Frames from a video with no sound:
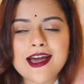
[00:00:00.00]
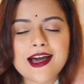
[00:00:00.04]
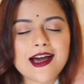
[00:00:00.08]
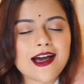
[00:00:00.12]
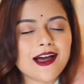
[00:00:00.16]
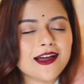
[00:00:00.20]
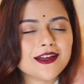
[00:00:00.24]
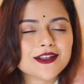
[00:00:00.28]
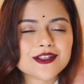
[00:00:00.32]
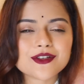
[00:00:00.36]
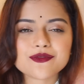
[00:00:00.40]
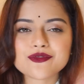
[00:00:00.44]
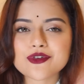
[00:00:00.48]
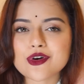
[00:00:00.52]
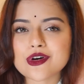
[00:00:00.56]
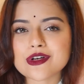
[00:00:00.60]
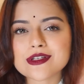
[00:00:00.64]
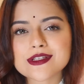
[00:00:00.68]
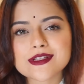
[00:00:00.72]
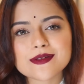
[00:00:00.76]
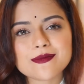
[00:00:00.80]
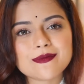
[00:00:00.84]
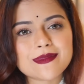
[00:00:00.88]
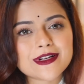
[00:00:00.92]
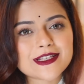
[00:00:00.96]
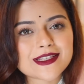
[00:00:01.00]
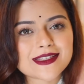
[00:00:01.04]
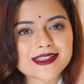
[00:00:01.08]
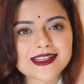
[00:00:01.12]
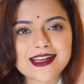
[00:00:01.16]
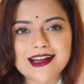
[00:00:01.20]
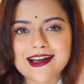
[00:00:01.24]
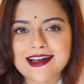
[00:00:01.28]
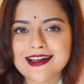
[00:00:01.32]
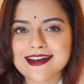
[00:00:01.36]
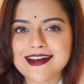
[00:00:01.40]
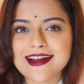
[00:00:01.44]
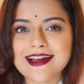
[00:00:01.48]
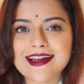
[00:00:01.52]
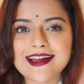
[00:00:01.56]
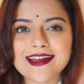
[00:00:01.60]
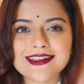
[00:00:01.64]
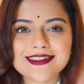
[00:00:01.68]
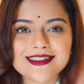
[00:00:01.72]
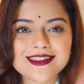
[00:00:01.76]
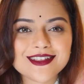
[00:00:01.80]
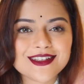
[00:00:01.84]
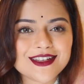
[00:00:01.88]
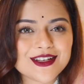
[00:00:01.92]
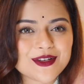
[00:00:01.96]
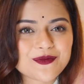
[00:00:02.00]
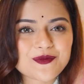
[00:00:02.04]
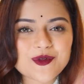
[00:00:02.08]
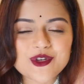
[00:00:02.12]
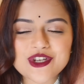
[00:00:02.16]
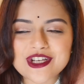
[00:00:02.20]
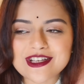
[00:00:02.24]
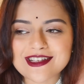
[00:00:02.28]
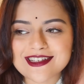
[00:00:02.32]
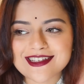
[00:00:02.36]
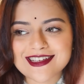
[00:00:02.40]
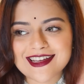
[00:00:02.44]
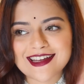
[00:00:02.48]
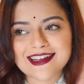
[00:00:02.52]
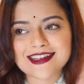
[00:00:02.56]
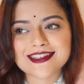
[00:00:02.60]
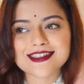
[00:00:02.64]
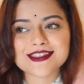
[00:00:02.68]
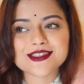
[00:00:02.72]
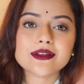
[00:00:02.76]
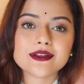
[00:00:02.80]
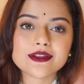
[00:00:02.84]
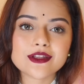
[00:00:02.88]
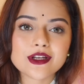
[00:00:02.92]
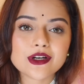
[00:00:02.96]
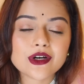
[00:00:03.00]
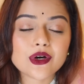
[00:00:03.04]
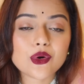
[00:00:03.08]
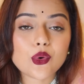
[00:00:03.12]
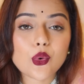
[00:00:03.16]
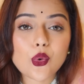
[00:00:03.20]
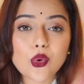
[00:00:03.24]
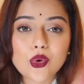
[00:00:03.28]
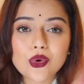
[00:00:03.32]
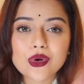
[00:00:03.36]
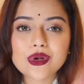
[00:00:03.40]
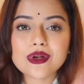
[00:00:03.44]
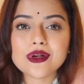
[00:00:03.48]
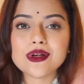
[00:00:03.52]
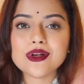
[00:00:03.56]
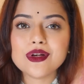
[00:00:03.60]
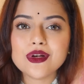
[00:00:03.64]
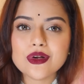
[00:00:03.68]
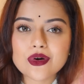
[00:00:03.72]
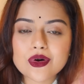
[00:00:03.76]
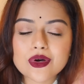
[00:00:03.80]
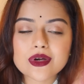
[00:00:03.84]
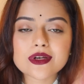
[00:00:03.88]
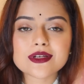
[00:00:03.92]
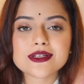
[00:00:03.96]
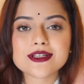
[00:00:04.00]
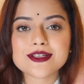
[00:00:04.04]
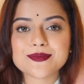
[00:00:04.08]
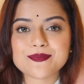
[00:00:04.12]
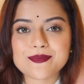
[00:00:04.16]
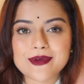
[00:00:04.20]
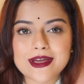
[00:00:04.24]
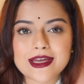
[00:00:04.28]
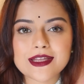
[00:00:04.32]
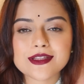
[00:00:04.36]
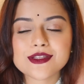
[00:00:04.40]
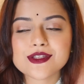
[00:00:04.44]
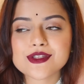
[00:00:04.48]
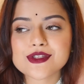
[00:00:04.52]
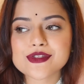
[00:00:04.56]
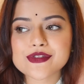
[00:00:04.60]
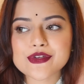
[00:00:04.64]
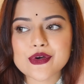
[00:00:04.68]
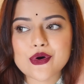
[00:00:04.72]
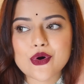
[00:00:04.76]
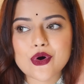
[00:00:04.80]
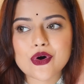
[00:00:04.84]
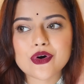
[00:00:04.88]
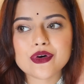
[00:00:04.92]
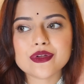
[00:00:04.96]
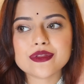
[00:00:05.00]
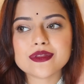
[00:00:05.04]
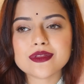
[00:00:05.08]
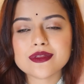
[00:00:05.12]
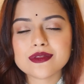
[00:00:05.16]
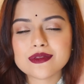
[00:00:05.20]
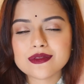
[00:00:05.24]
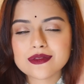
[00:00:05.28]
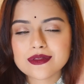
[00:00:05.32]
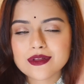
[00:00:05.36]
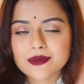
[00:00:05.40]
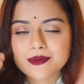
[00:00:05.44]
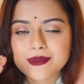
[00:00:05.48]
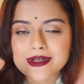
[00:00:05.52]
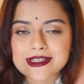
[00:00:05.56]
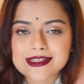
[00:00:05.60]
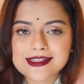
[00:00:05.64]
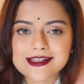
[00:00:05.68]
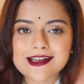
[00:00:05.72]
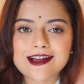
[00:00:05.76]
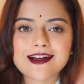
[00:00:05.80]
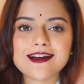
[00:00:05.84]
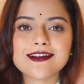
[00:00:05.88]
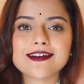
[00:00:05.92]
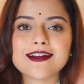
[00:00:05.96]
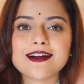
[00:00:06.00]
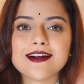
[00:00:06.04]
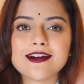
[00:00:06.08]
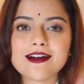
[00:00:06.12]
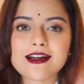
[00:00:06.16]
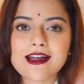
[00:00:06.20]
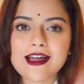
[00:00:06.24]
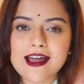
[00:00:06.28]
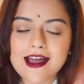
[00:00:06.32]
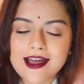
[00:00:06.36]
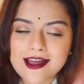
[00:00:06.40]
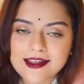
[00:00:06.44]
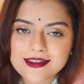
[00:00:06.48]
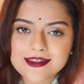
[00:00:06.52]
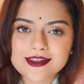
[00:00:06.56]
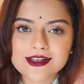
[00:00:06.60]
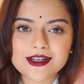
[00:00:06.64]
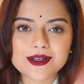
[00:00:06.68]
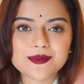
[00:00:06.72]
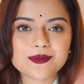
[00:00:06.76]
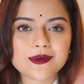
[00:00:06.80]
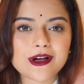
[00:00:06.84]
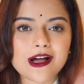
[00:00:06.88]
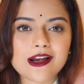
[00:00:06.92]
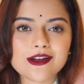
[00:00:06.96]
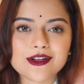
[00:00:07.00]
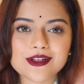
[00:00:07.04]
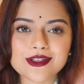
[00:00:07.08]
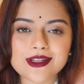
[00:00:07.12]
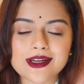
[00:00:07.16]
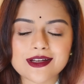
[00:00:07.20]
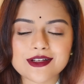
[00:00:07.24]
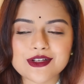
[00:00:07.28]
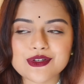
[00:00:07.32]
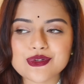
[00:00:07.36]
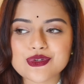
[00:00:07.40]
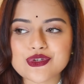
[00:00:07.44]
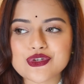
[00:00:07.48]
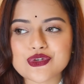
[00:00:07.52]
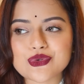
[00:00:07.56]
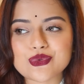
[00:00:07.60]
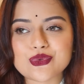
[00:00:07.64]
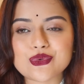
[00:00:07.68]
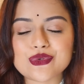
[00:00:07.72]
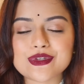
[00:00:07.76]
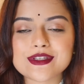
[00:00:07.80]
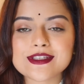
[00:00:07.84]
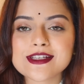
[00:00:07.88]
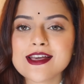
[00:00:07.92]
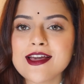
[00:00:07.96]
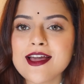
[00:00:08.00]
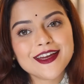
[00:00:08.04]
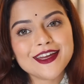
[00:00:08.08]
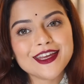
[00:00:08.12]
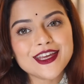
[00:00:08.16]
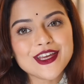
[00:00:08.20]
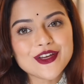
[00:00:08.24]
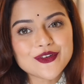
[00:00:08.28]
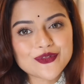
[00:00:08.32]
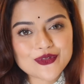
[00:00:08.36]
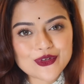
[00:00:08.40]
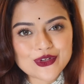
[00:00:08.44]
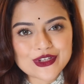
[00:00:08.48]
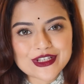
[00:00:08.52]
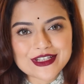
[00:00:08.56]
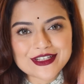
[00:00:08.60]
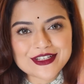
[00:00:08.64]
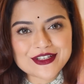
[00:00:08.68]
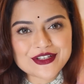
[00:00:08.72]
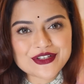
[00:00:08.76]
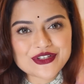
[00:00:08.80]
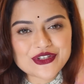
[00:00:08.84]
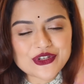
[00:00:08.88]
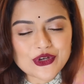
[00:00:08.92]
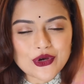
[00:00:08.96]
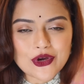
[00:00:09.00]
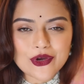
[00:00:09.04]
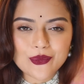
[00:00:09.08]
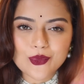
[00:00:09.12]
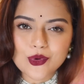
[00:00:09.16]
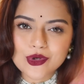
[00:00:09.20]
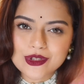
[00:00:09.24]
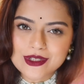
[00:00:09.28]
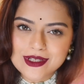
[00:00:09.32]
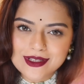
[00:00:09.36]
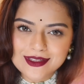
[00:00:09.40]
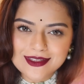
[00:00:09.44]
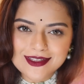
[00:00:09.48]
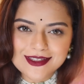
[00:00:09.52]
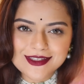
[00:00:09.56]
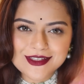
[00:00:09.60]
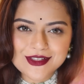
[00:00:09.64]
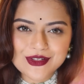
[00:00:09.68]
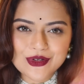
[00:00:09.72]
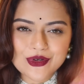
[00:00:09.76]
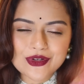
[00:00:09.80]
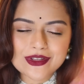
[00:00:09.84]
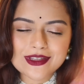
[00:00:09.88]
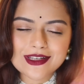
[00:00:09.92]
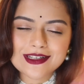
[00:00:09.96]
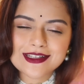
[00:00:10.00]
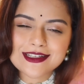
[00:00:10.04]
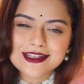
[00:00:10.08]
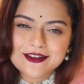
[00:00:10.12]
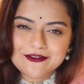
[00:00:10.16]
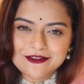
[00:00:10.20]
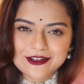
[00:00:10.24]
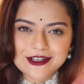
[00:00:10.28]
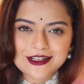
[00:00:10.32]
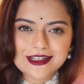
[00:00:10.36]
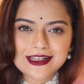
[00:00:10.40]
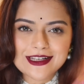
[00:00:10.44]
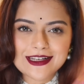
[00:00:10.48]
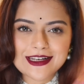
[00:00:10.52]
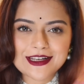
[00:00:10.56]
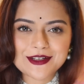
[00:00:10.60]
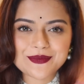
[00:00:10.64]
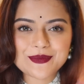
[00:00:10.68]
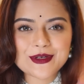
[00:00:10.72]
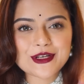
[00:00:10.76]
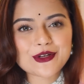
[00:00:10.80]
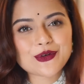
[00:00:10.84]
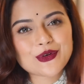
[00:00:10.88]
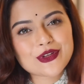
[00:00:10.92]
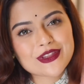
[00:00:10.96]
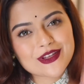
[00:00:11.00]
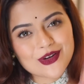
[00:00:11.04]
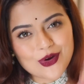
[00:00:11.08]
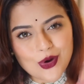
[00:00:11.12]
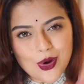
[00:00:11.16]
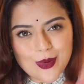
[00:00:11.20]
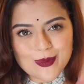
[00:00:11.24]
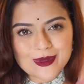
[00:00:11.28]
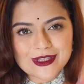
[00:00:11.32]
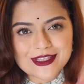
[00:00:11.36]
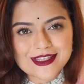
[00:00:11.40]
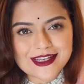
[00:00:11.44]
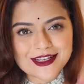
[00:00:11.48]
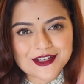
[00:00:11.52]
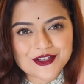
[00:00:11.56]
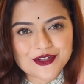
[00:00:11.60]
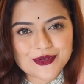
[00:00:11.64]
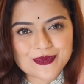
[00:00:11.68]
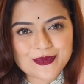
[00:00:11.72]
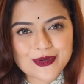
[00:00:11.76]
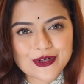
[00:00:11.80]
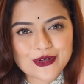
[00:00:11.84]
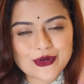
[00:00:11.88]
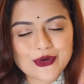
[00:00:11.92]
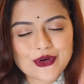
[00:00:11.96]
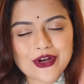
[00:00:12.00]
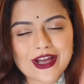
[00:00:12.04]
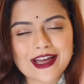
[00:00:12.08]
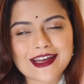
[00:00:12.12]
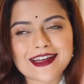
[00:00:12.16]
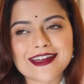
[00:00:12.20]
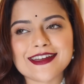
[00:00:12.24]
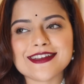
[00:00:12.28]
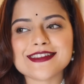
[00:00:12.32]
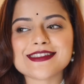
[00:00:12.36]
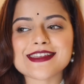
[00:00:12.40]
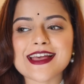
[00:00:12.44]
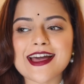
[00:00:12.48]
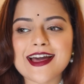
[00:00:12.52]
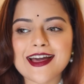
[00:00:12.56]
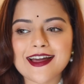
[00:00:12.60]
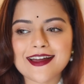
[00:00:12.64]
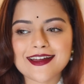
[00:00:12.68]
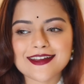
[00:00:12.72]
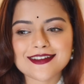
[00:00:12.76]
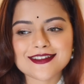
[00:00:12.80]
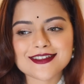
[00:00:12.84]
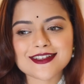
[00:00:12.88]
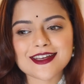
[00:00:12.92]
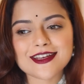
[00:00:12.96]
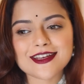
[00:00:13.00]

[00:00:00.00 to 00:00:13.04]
and of course the mascara and the lip shade, guys. The whole look depends on the mascara and the lip color that you choose. If you did enjoy watching this look, then definitely let me know in the comment section below, guys. And